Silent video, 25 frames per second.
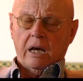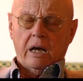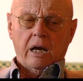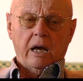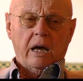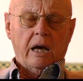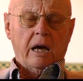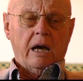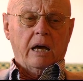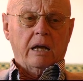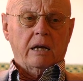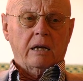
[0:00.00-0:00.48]

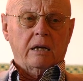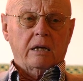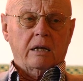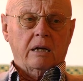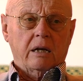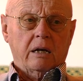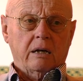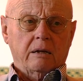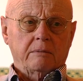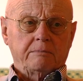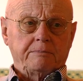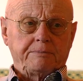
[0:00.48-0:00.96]

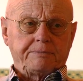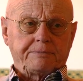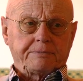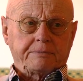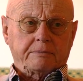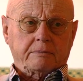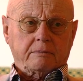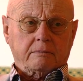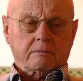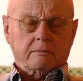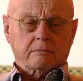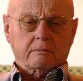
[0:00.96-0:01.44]
And
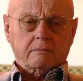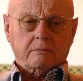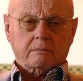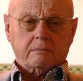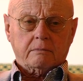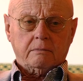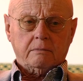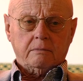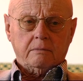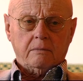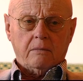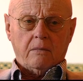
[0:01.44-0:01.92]

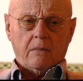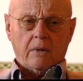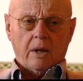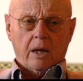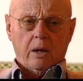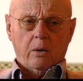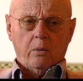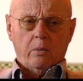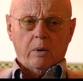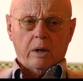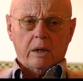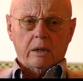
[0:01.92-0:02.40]

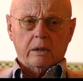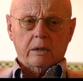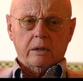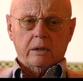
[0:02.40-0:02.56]
well,